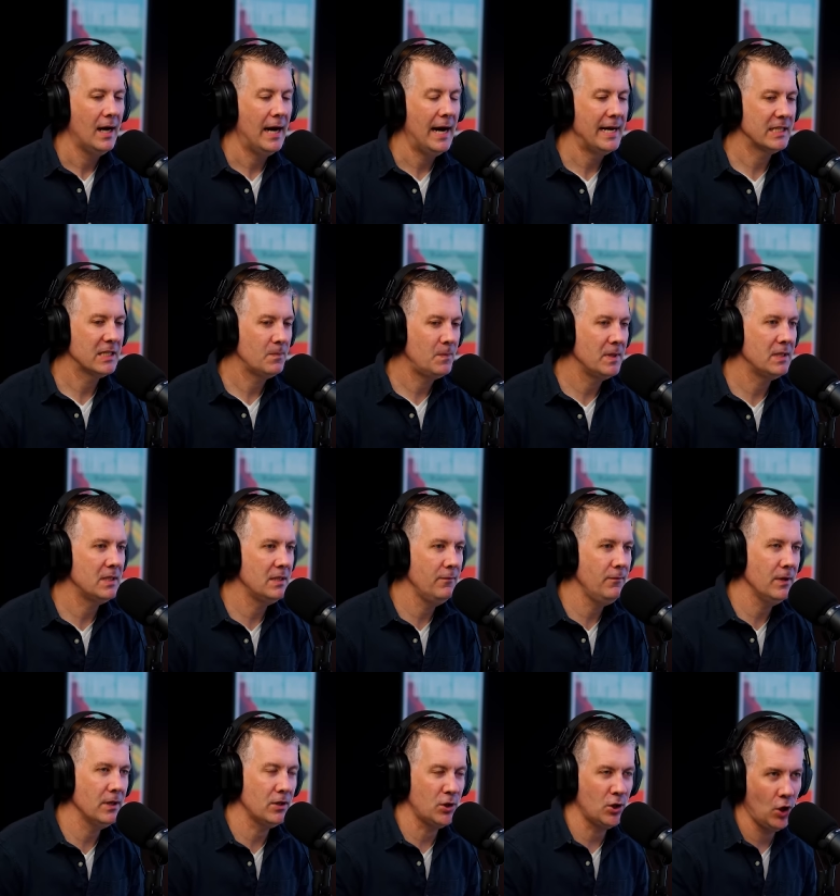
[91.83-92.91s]
uh, at
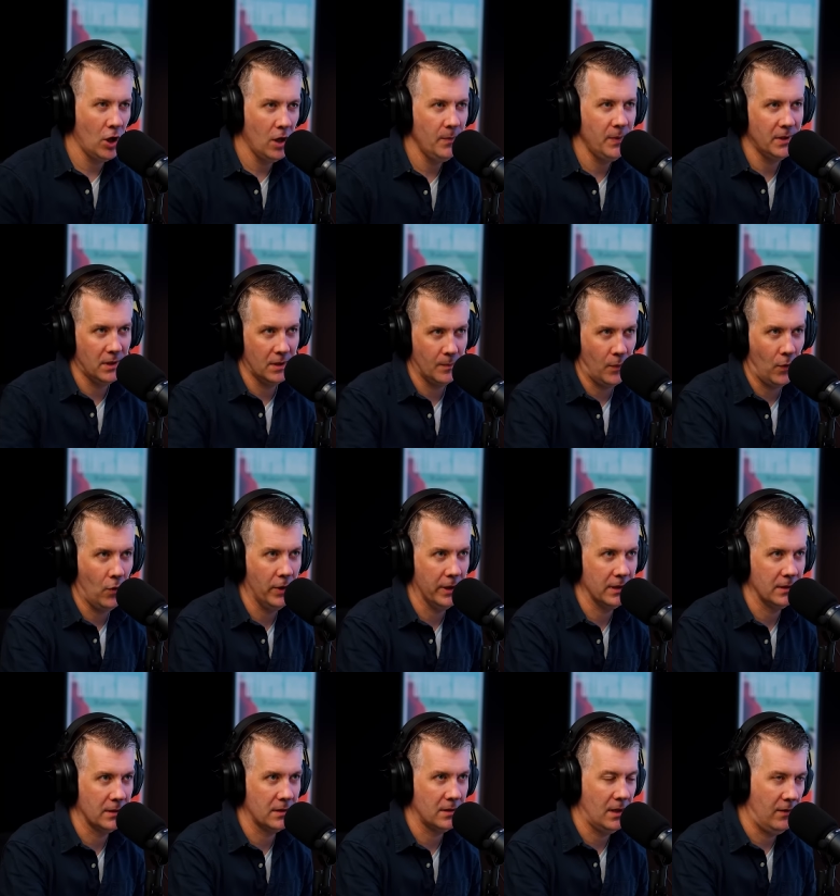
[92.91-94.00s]
specific turbulent
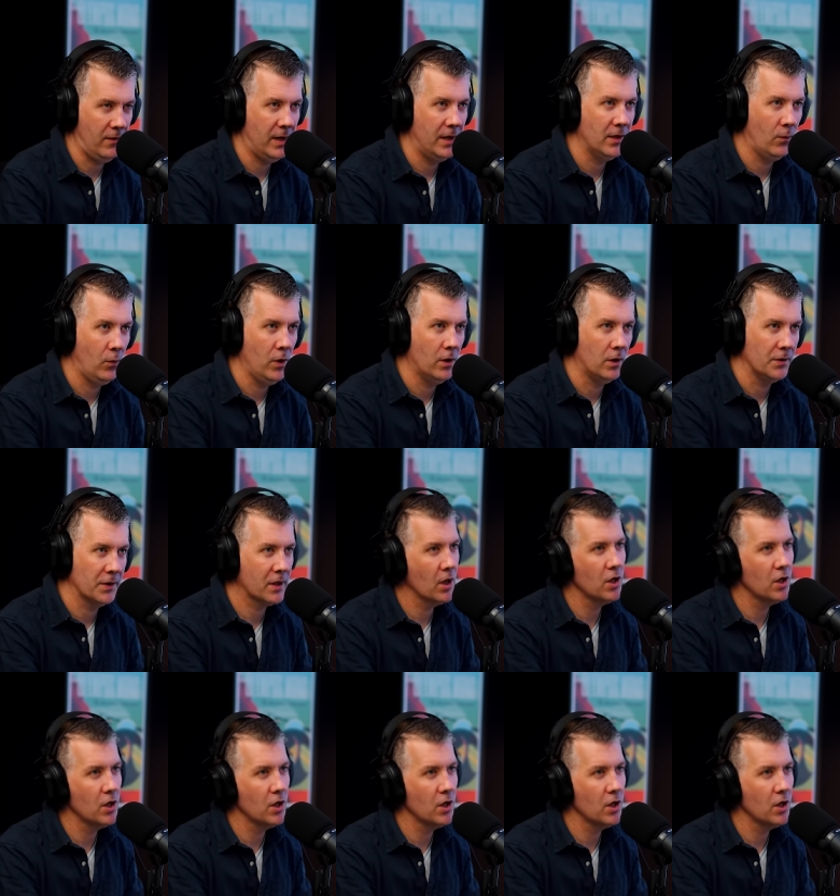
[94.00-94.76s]
points around the world.